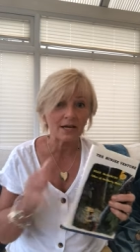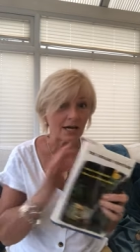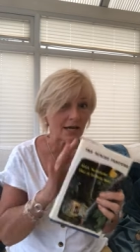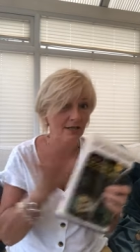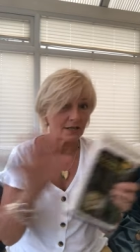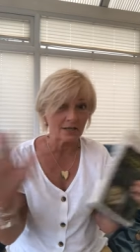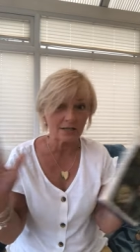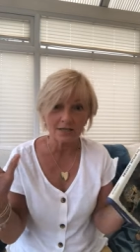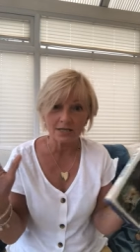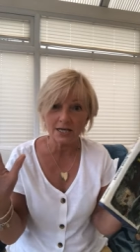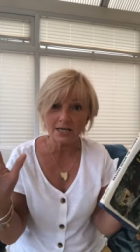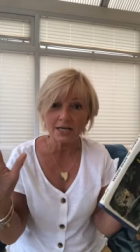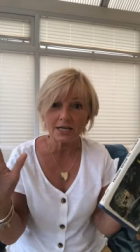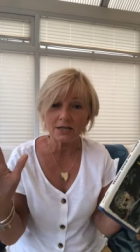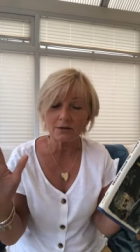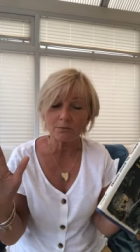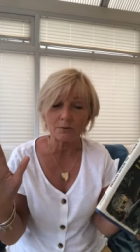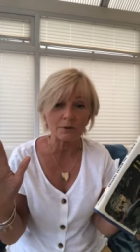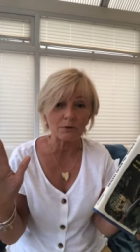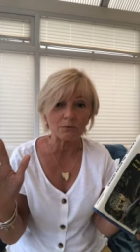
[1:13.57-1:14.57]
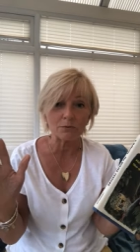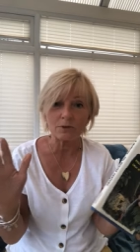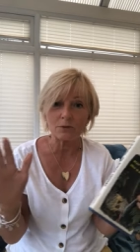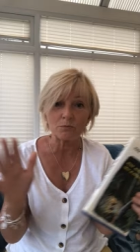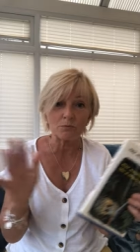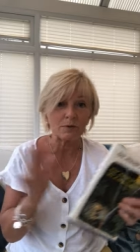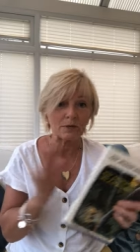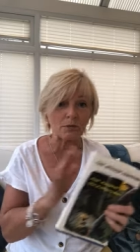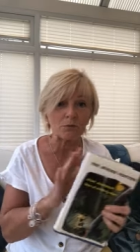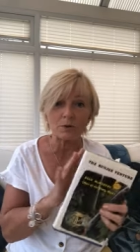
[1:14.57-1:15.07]
and at the Heath,
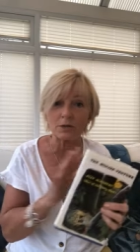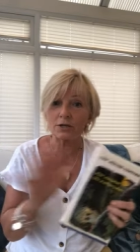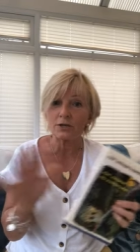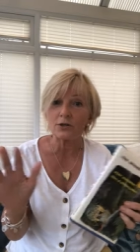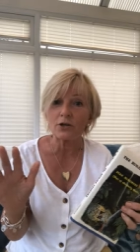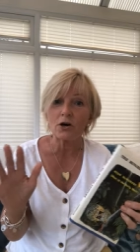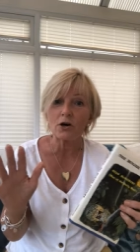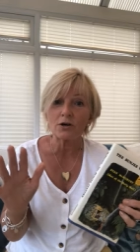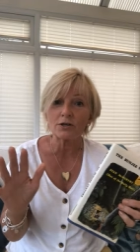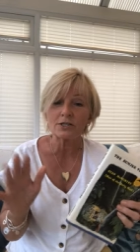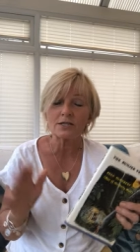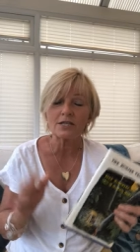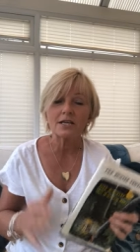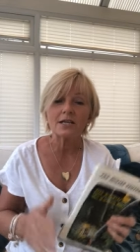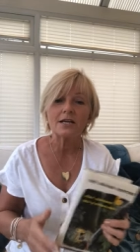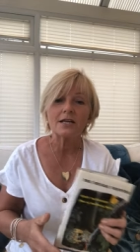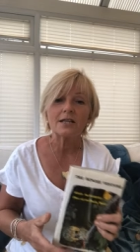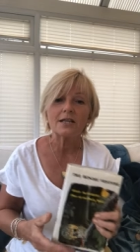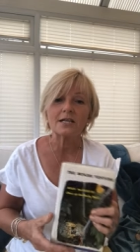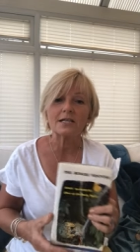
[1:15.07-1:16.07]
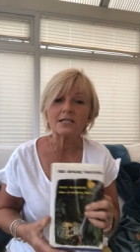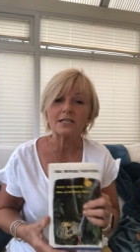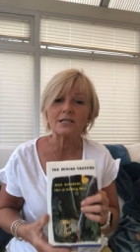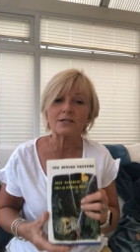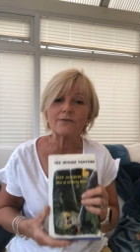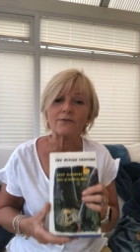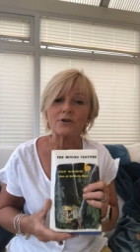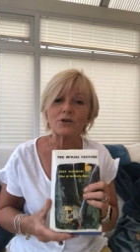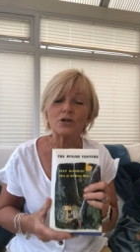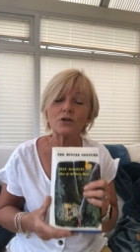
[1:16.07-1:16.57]
we will not, this is
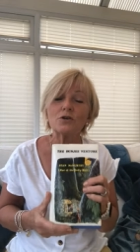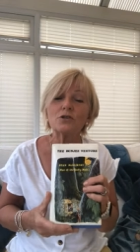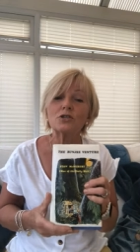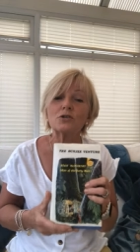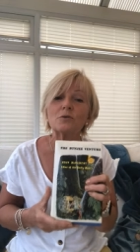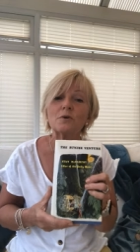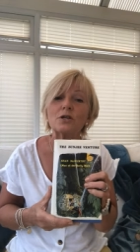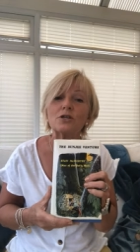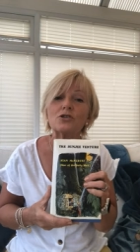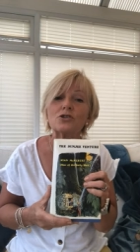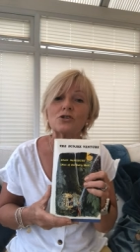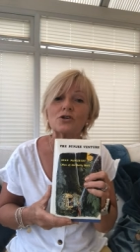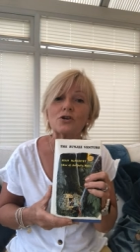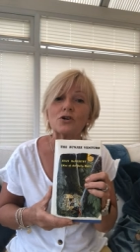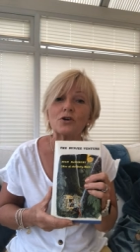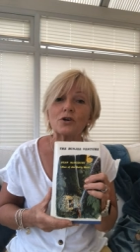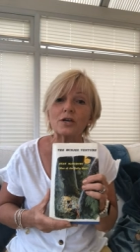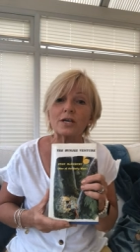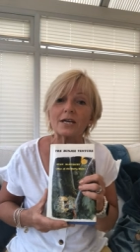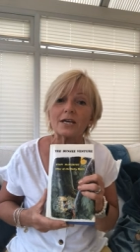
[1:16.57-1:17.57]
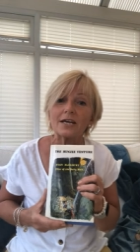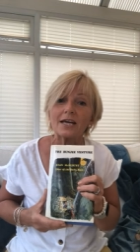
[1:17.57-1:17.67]
for you to enjoy.